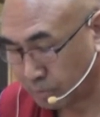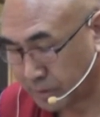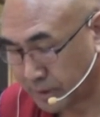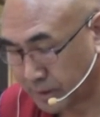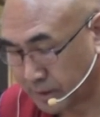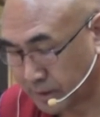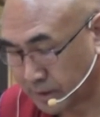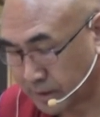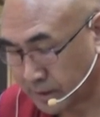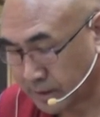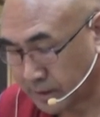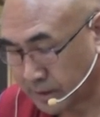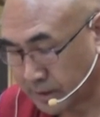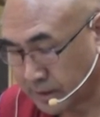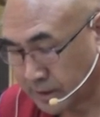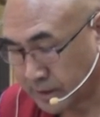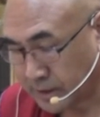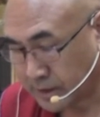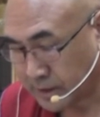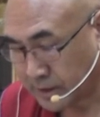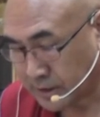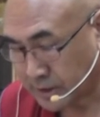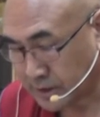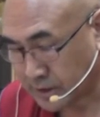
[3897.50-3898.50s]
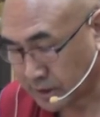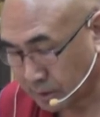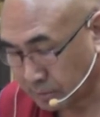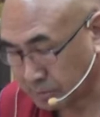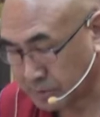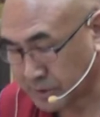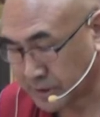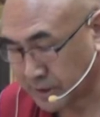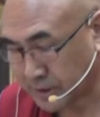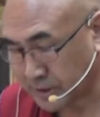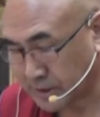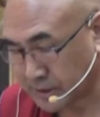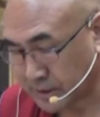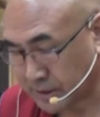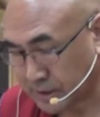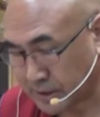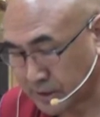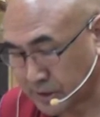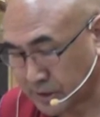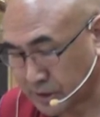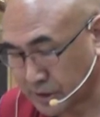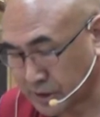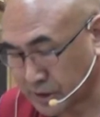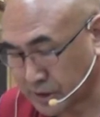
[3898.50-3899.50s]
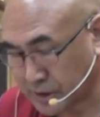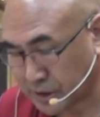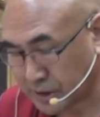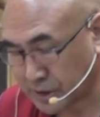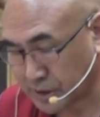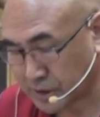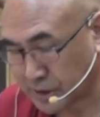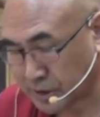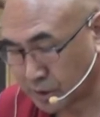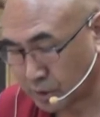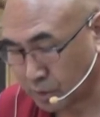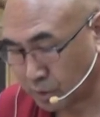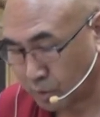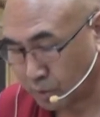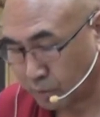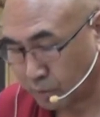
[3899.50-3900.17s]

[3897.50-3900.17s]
of the scriptures are instruction